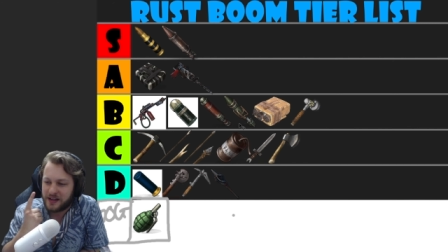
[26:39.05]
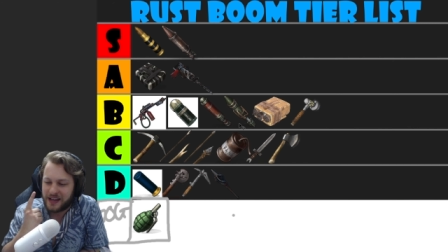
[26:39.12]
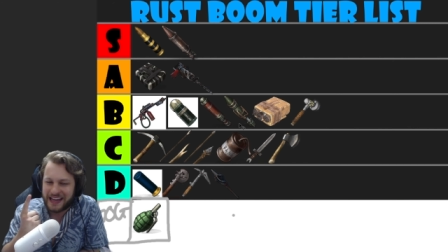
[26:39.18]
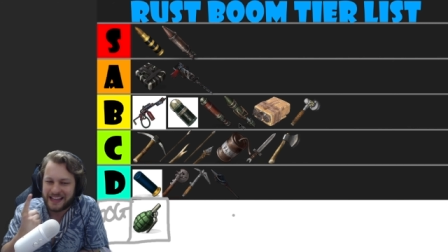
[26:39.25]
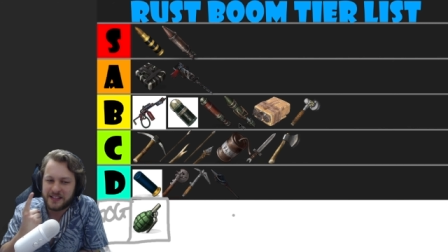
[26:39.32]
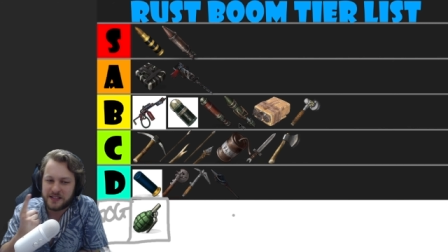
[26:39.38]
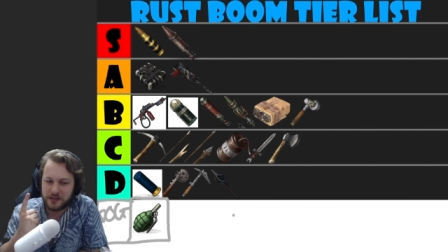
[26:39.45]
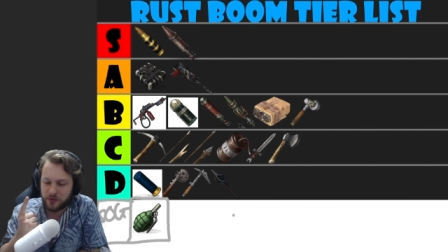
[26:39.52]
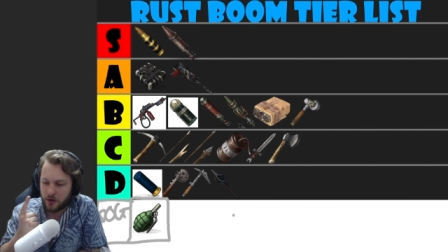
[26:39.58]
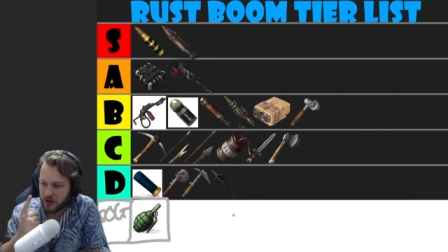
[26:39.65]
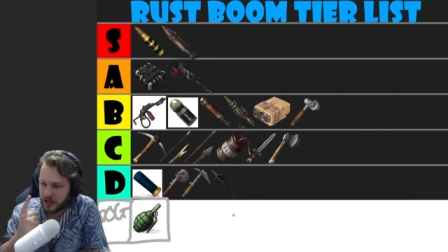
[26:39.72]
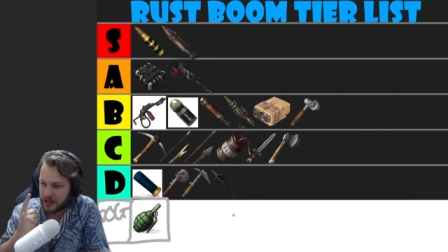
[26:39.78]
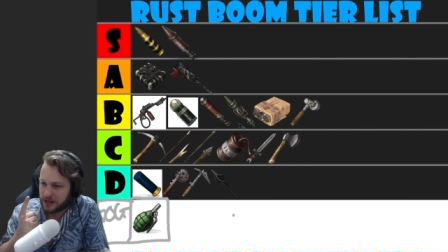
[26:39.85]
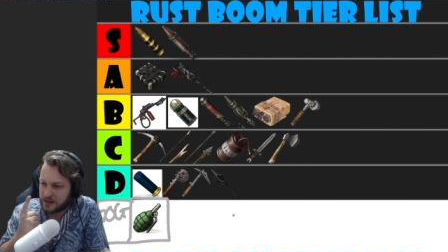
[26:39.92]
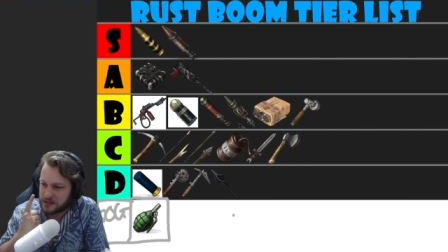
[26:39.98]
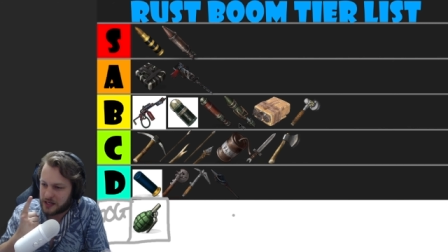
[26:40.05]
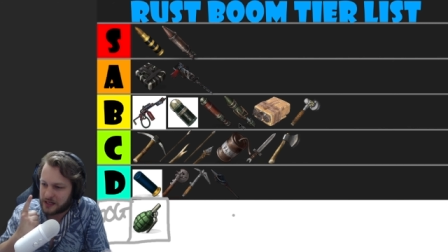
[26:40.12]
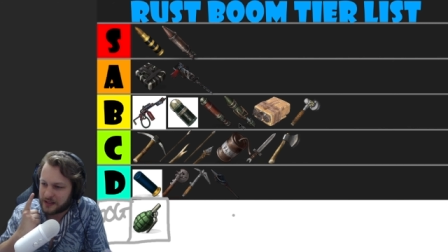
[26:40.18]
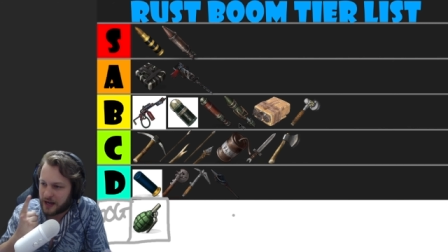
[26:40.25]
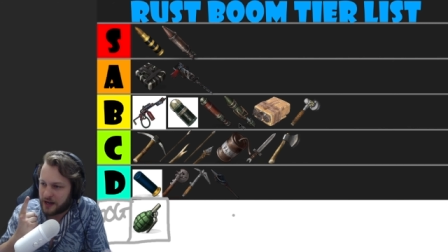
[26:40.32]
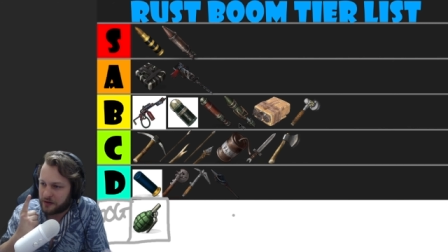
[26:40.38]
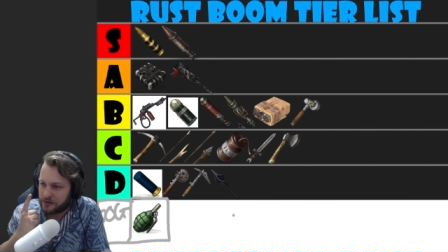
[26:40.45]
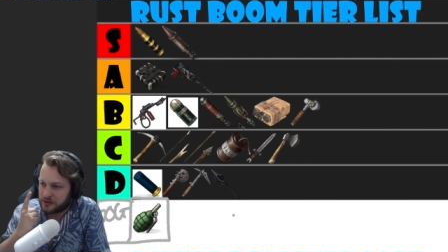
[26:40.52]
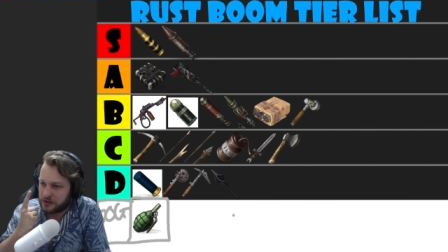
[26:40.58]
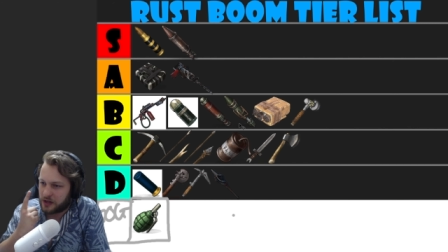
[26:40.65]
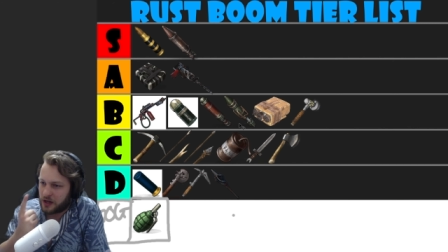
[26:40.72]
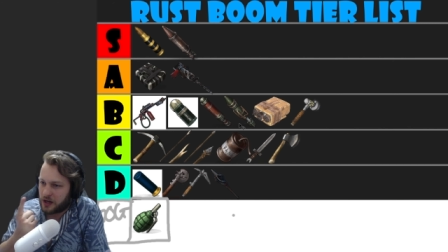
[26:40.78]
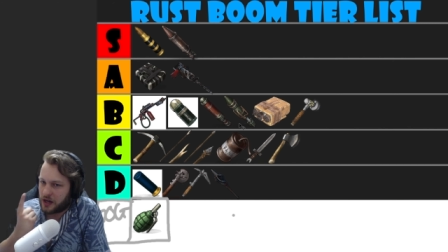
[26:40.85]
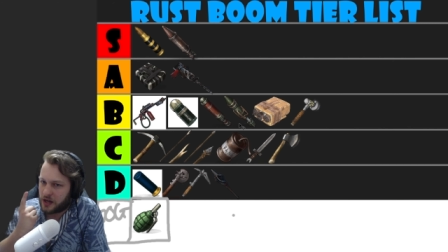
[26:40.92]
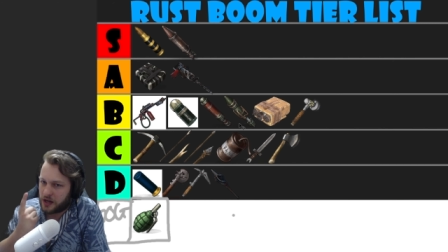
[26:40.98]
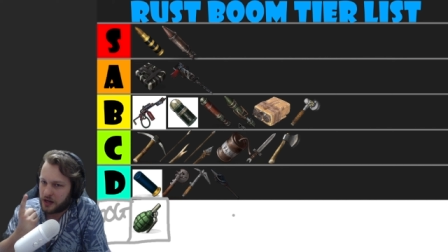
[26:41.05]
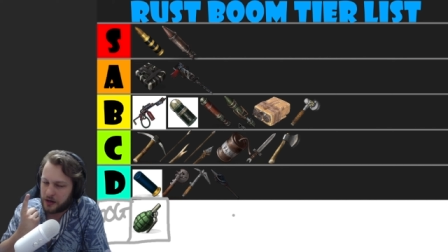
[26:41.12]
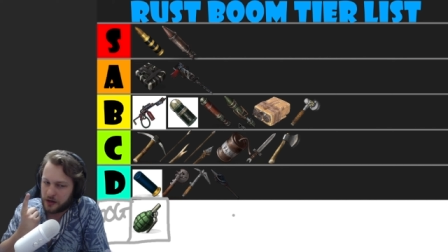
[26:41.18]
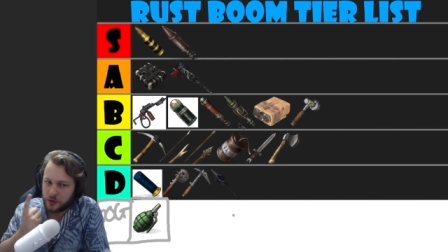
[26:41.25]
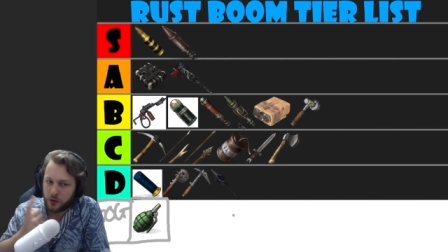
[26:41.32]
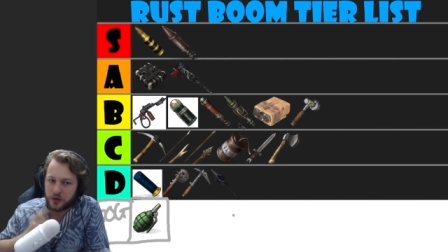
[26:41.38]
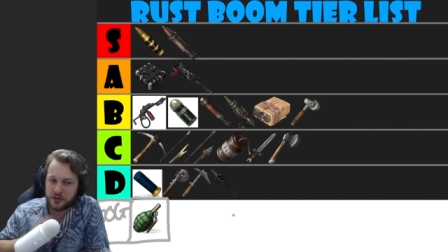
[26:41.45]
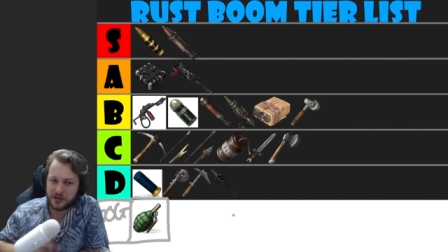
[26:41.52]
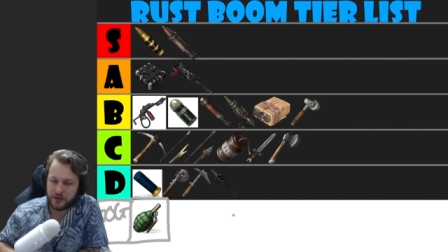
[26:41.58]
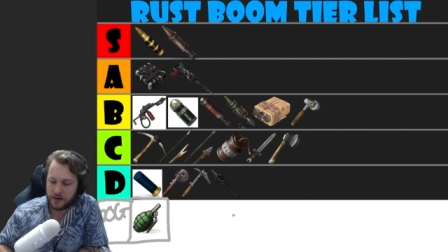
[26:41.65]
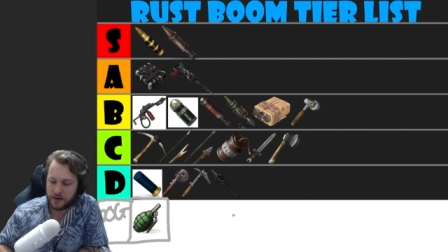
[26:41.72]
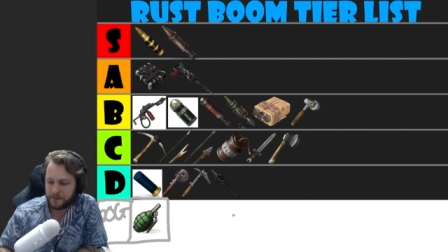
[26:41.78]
Incin rocket can take down an auto turret.